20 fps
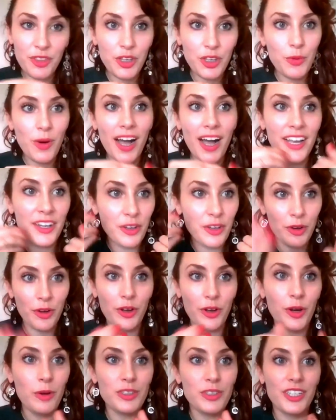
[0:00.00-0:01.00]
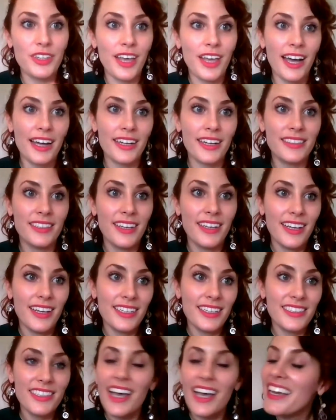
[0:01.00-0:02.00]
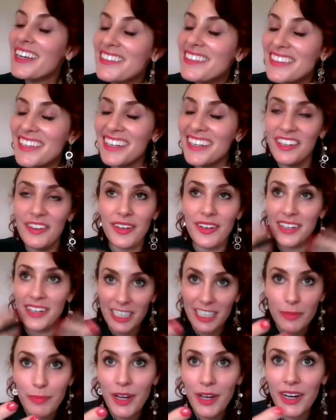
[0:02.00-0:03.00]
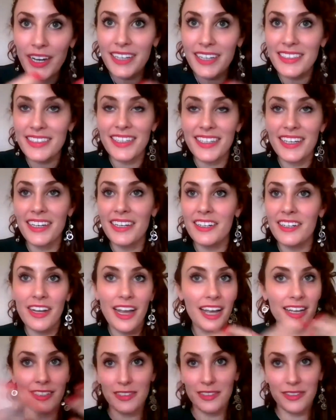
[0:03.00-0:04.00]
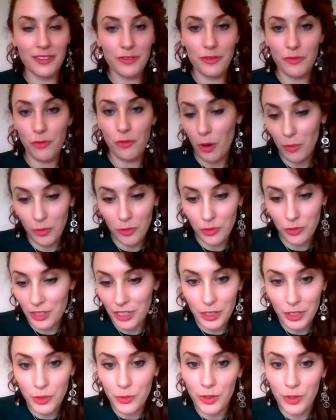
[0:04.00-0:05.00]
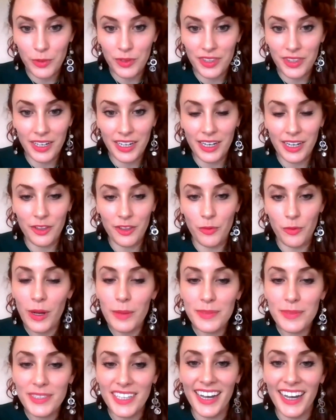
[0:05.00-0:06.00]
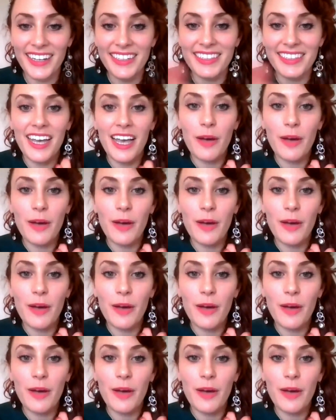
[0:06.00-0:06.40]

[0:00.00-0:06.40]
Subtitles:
the UI, and you can go to that site and you can experience it as normally you would with any other website.